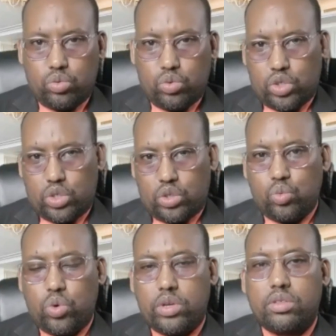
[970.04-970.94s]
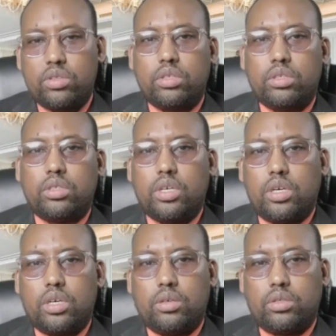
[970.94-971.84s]
just one thing
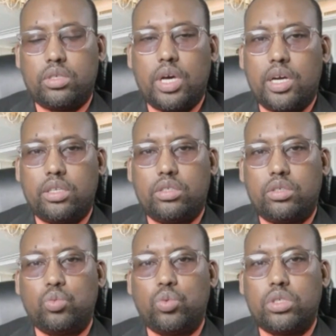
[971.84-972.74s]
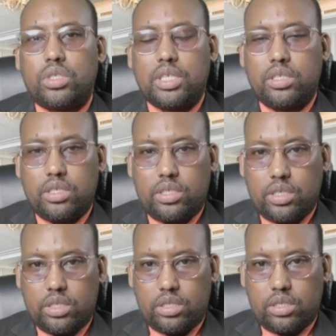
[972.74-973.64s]
to add to what Sadia
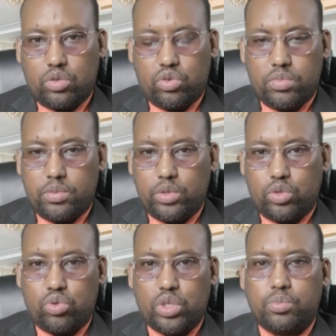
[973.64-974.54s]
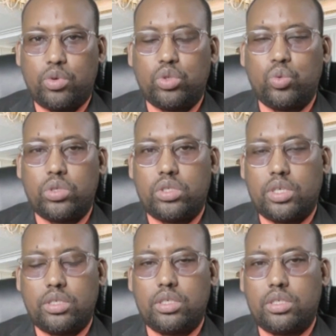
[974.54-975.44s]
said, or maybe to respond to what
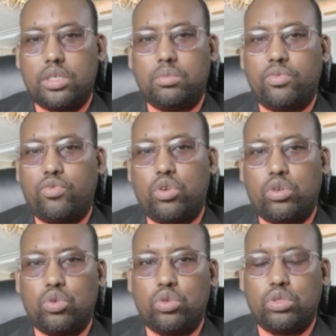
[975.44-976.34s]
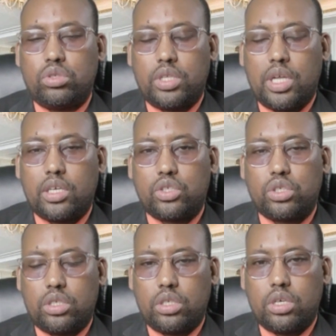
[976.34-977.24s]
Sadia said before I go into the
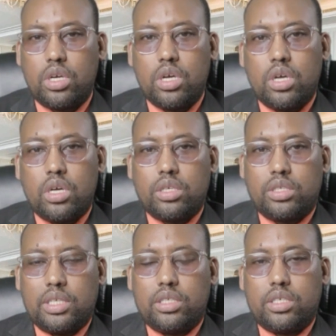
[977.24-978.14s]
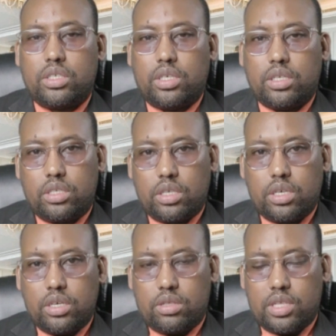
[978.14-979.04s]
election. Sadia said
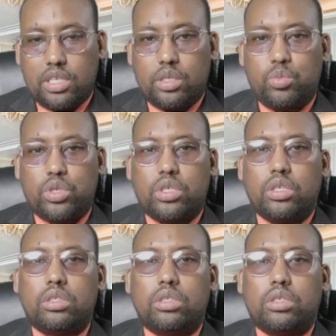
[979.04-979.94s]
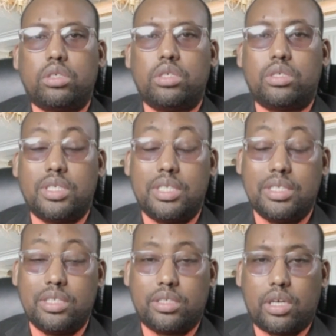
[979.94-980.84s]
30% is
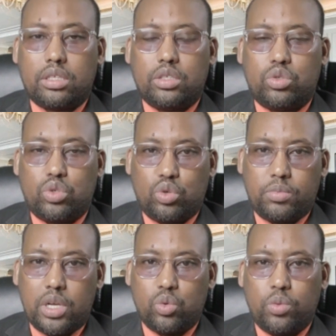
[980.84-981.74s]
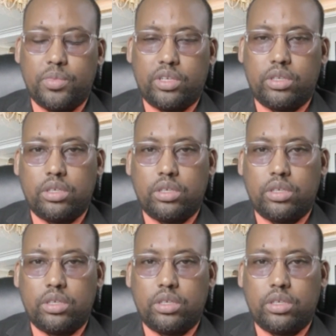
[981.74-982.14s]
insulted to Somali women.